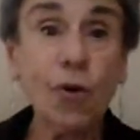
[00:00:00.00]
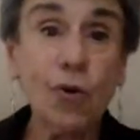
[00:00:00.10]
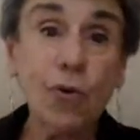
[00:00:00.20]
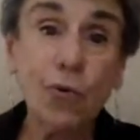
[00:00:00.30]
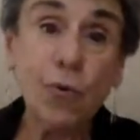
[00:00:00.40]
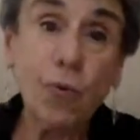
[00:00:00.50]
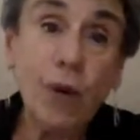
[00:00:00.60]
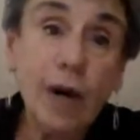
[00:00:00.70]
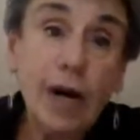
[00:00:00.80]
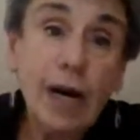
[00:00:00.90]
who
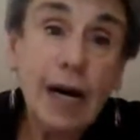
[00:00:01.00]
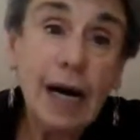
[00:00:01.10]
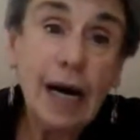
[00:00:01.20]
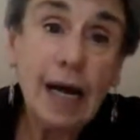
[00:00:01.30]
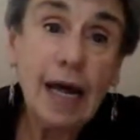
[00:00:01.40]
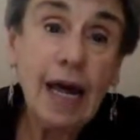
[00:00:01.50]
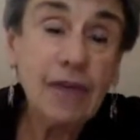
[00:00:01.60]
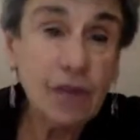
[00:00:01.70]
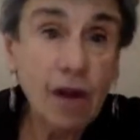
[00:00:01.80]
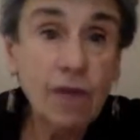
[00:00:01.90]
has
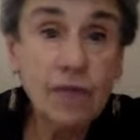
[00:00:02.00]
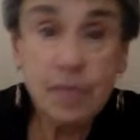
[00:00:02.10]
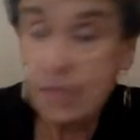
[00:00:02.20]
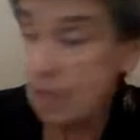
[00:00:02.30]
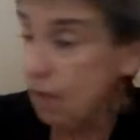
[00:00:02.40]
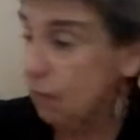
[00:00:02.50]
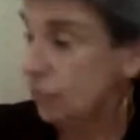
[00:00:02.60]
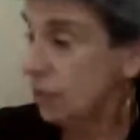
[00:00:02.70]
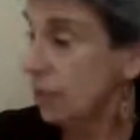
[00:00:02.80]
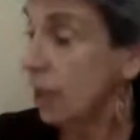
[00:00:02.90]
carved himself
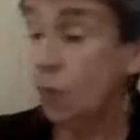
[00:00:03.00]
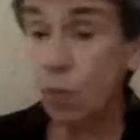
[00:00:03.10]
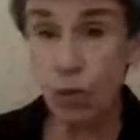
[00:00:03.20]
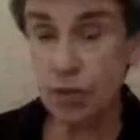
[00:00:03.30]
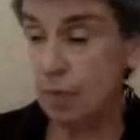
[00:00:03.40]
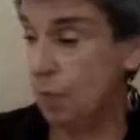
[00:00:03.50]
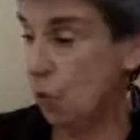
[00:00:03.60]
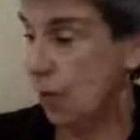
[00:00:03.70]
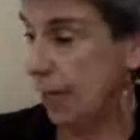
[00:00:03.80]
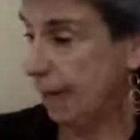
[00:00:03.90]
a wooden boy.
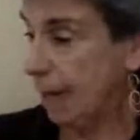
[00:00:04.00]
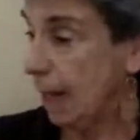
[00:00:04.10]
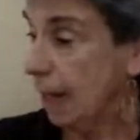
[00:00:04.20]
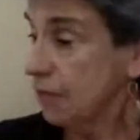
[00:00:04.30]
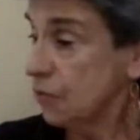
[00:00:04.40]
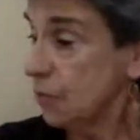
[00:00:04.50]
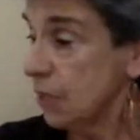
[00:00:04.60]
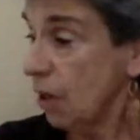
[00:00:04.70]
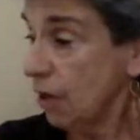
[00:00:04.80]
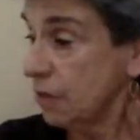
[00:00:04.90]
So
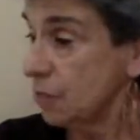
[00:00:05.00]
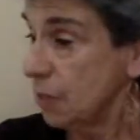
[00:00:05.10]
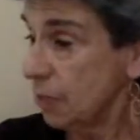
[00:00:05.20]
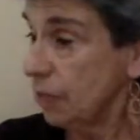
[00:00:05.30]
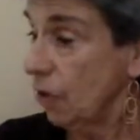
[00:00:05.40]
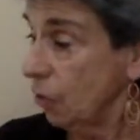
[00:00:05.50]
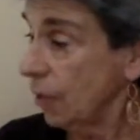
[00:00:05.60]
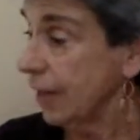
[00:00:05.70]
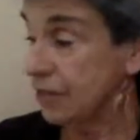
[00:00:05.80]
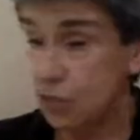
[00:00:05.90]
because people know
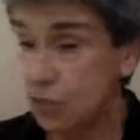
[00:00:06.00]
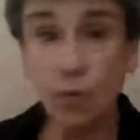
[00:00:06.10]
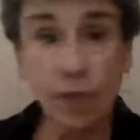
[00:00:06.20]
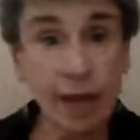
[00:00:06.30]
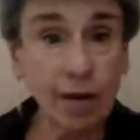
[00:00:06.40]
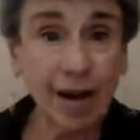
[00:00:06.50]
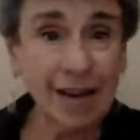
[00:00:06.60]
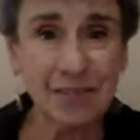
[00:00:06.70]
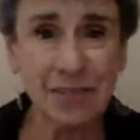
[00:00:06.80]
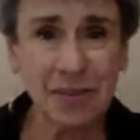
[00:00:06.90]
what I do, they are
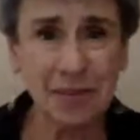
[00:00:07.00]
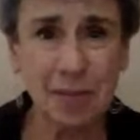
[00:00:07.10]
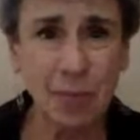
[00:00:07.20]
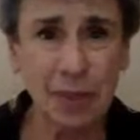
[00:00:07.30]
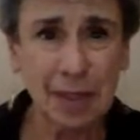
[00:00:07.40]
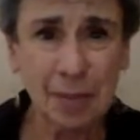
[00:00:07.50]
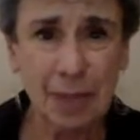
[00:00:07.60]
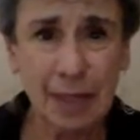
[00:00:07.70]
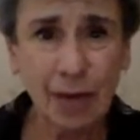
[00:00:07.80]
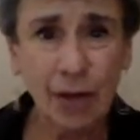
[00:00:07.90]
constantly bringing
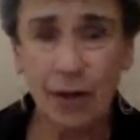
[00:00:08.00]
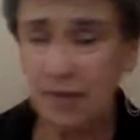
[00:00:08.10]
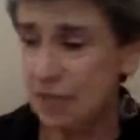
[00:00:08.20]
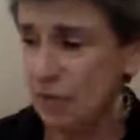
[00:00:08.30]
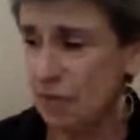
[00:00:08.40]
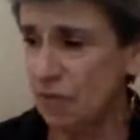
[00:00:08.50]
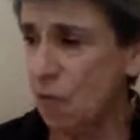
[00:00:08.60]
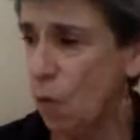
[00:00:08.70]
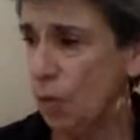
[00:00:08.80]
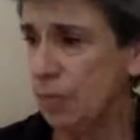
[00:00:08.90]
me different
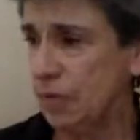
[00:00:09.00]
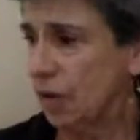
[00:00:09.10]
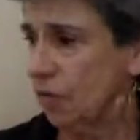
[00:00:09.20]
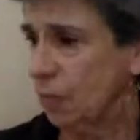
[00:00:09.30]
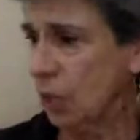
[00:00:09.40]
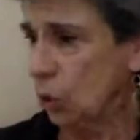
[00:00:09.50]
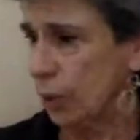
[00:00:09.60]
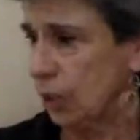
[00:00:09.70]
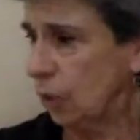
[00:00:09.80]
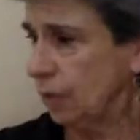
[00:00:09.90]
forms of
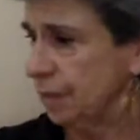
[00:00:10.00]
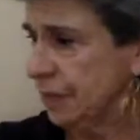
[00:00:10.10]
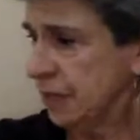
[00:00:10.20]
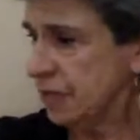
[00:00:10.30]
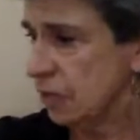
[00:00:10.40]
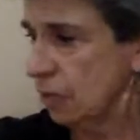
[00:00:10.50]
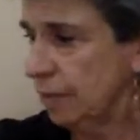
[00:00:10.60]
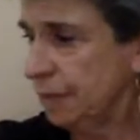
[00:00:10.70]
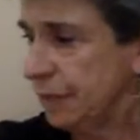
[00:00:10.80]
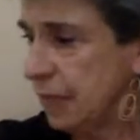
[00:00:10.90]
Pinocchio. So
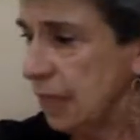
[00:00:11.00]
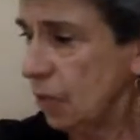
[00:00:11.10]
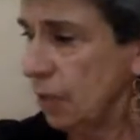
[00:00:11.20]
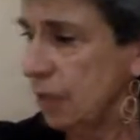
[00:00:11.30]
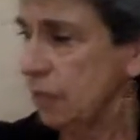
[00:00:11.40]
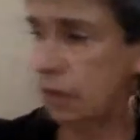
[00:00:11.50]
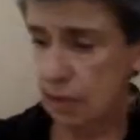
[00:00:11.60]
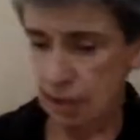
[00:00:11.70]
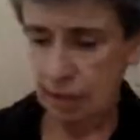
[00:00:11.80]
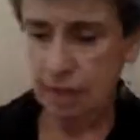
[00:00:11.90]
here is
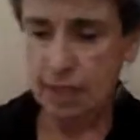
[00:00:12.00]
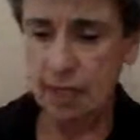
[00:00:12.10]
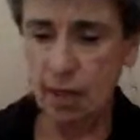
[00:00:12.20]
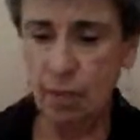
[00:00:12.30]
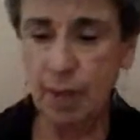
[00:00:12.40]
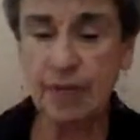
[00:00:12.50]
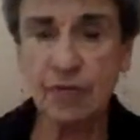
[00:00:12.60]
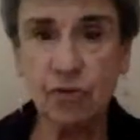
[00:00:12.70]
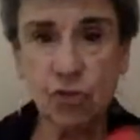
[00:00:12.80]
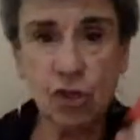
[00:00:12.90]
the
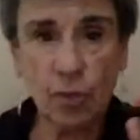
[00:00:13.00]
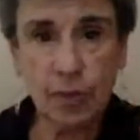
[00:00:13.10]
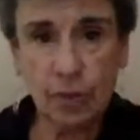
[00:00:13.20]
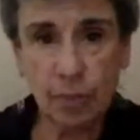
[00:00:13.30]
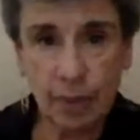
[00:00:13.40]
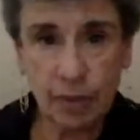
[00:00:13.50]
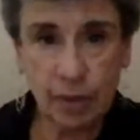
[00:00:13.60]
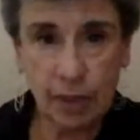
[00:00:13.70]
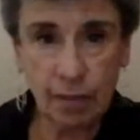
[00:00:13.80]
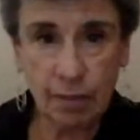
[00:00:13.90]
pencil sharpener
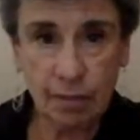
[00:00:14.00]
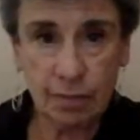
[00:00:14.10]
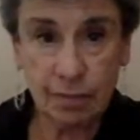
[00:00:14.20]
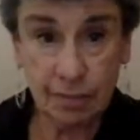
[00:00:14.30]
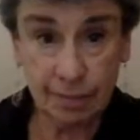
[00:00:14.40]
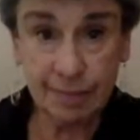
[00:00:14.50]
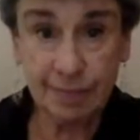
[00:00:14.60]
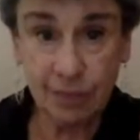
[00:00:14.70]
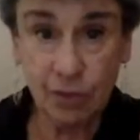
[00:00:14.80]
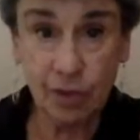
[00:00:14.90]
Pinocchio.
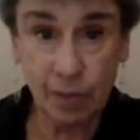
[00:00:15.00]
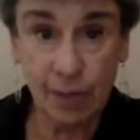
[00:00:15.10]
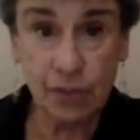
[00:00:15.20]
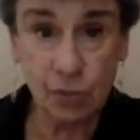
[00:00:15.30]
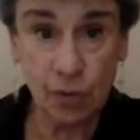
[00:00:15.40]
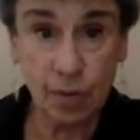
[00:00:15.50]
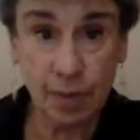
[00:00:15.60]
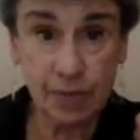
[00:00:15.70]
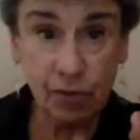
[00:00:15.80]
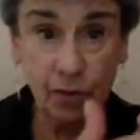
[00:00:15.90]
You can imagine where the
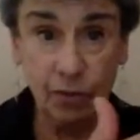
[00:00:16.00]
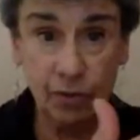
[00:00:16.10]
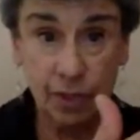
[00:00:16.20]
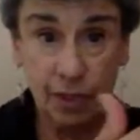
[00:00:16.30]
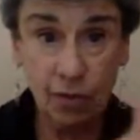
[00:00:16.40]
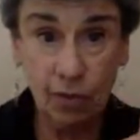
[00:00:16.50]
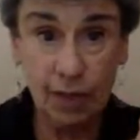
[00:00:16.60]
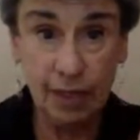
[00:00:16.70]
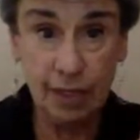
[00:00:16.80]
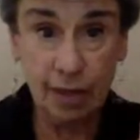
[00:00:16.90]
pencil goes,
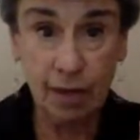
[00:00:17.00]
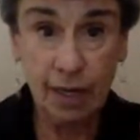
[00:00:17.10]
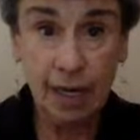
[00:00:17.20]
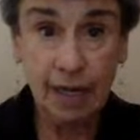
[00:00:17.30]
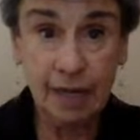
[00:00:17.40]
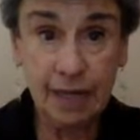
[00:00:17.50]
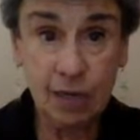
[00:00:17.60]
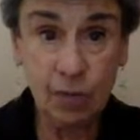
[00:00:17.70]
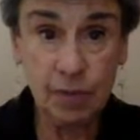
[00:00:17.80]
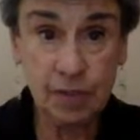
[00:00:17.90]
right in there. And then
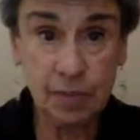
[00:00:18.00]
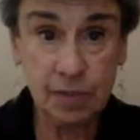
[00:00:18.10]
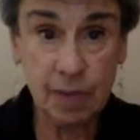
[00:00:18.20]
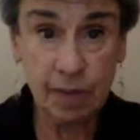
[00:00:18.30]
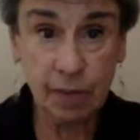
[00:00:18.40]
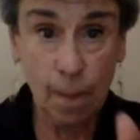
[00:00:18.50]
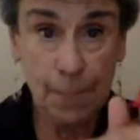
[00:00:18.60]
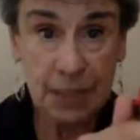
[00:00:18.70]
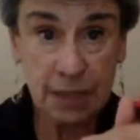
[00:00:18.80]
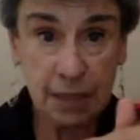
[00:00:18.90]
he opens up his mouth.
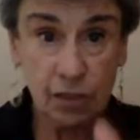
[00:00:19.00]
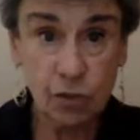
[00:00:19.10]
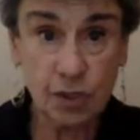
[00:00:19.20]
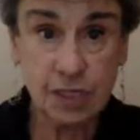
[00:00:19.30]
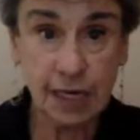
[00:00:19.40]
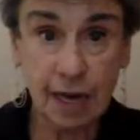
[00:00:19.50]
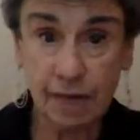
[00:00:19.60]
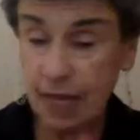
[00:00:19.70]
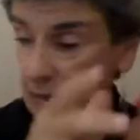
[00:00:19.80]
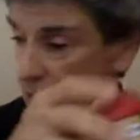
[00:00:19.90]
You can take
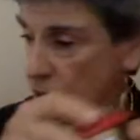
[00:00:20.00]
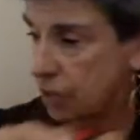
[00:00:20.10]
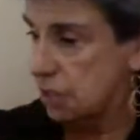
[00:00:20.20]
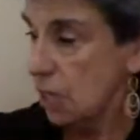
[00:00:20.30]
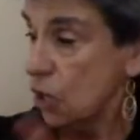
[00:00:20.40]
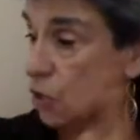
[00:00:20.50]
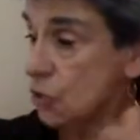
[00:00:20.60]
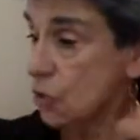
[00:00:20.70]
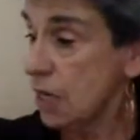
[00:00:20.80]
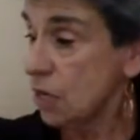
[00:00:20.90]
out the ashes.
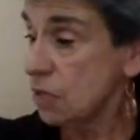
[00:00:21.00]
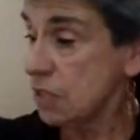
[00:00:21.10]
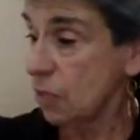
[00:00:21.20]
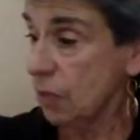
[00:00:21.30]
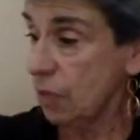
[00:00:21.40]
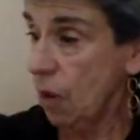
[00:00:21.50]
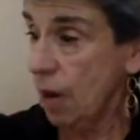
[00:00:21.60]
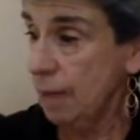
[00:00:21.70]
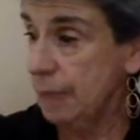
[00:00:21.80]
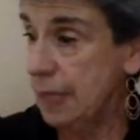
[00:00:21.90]
So here someone
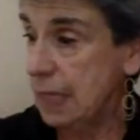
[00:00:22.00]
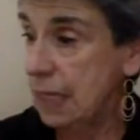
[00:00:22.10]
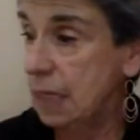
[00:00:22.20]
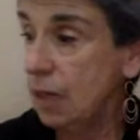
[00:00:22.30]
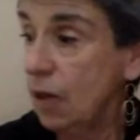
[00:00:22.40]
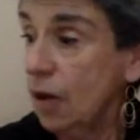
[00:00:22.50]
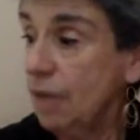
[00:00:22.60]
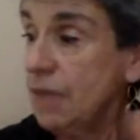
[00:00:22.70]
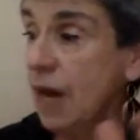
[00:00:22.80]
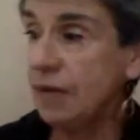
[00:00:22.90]
brought me
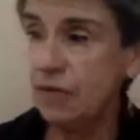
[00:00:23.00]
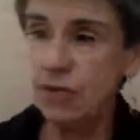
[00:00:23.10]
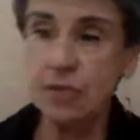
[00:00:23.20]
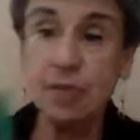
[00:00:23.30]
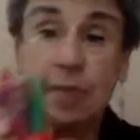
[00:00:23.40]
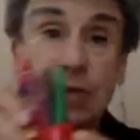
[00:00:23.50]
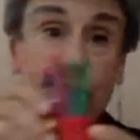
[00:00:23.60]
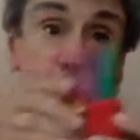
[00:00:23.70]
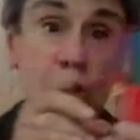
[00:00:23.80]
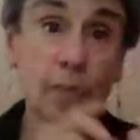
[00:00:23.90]
not just the
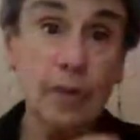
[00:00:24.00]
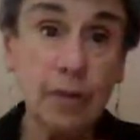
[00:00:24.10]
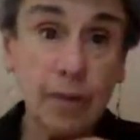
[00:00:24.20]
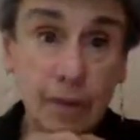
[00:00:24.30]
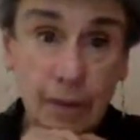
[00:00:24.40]
pencil sharpener,